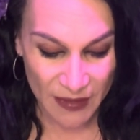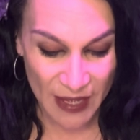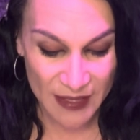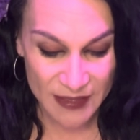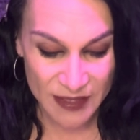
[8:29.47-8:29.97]

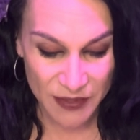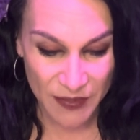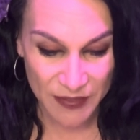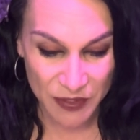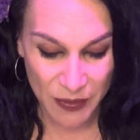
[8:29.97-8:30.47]
And you've
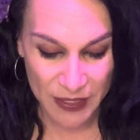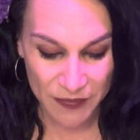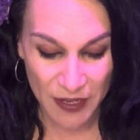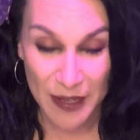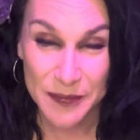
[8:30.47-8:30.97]
got the Queen of
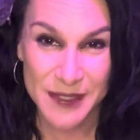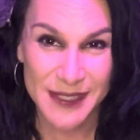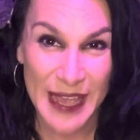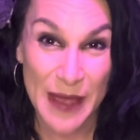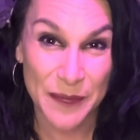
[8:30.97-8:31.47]
Cups,
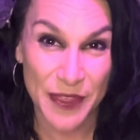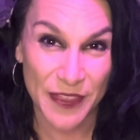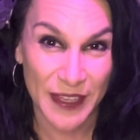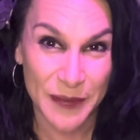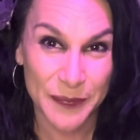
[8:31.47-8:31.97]

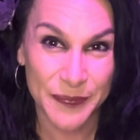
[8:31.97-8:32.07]
empathy.